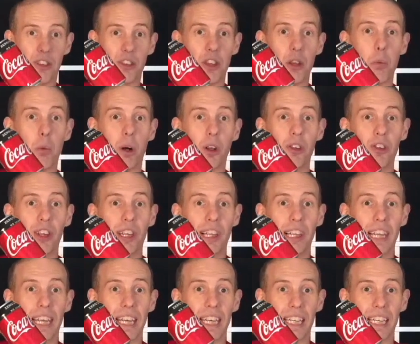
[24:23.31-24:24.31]
You want a
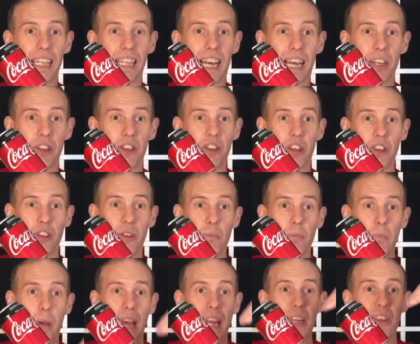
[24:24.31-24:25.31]
lid that doesn't
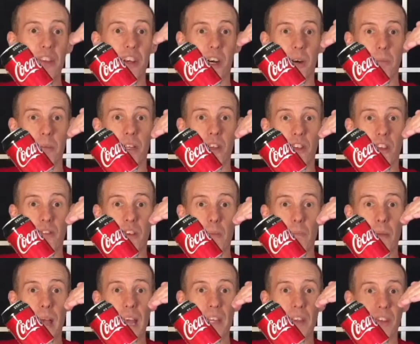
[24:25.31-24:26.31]
bend up, because if it
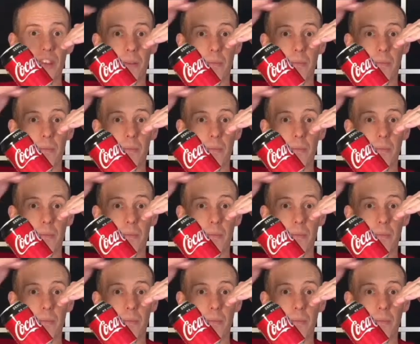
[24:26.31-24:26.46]
bends up,